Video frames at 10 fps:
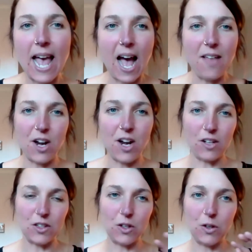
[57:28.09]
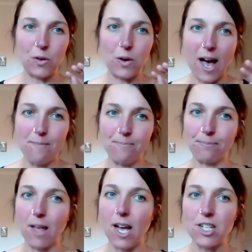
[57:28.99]
and then also um,
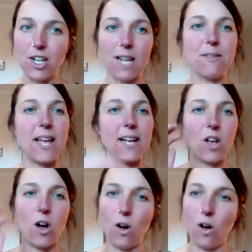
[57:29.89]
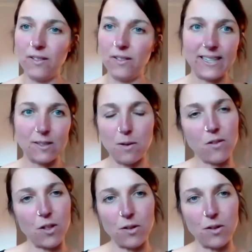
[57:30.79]
a document that has all the links that we've